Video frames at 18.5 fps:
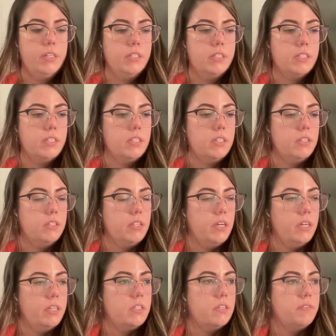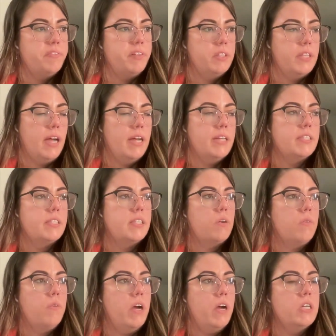is a
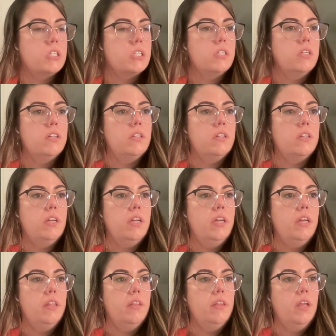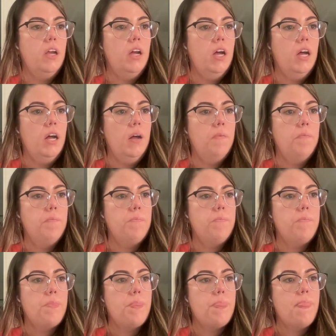fantastic question, and
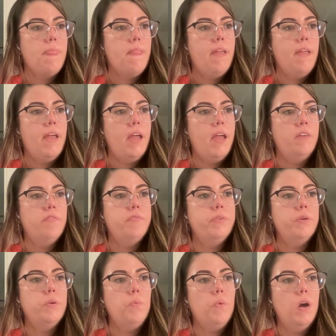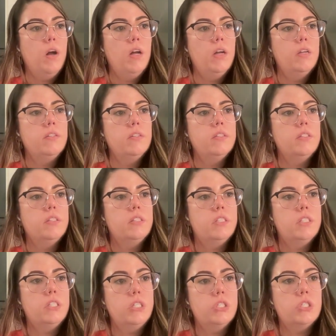everyone
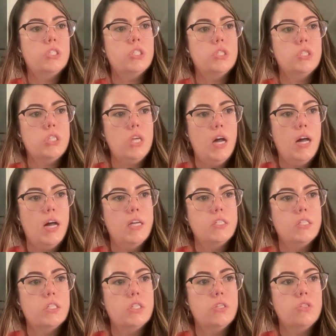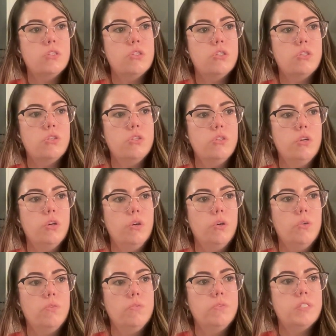teaches us to
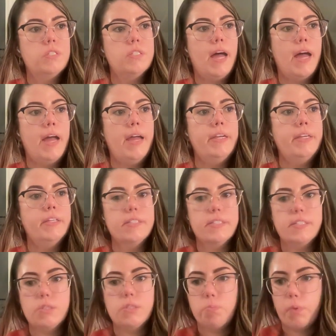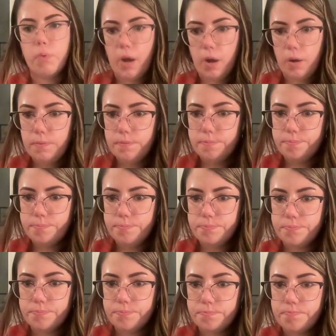know science well,
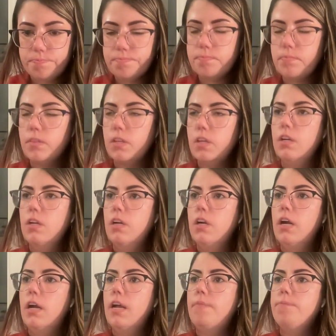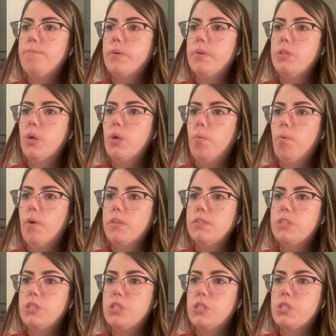but no
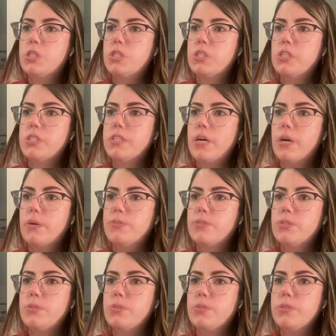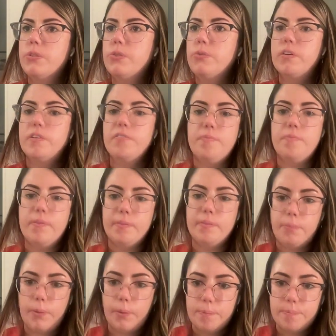one teaches us how to deal with
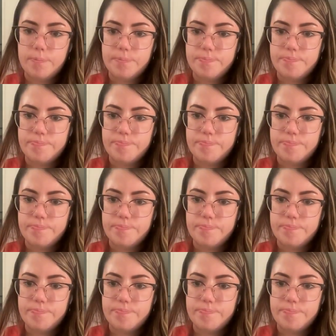people.